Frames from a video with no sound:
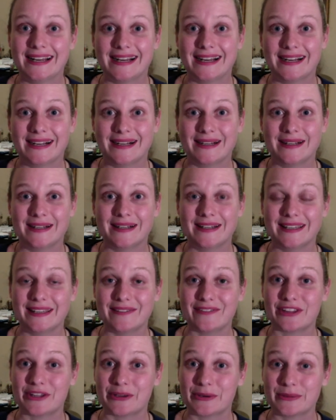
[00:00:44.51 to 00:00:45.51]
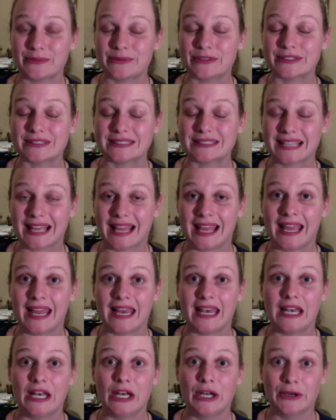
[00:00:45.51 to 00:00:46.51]
even though it was
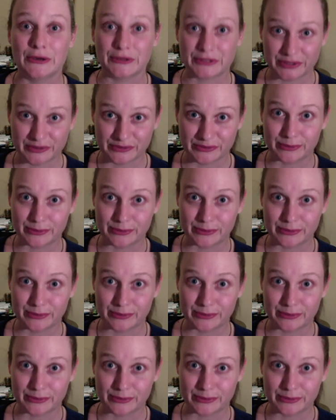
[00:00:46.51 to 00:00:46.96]
a lot of